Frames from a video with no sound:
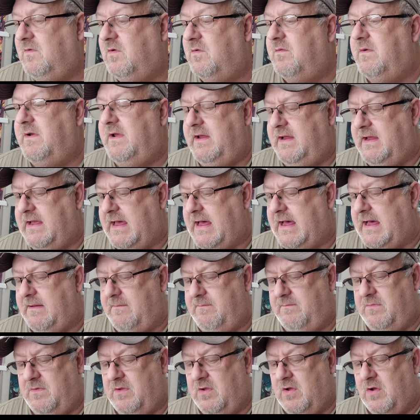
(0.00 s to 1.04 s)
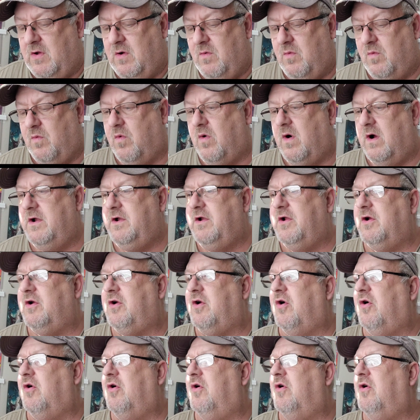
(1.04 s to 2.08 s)
we got Wonder
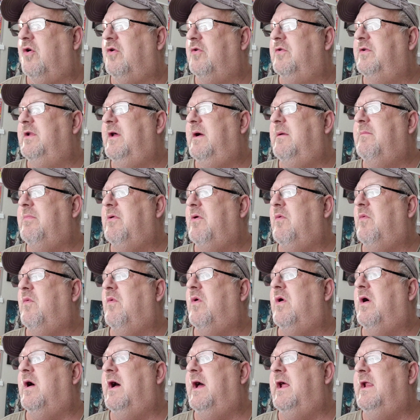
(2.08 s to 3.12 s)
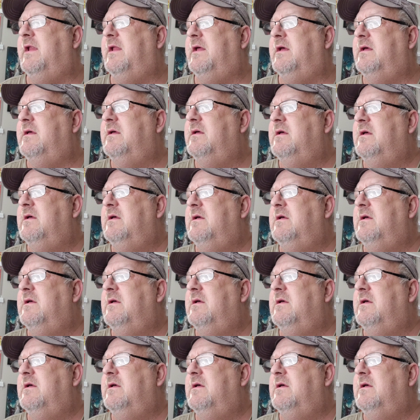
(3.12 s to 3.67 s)
Girl, number one.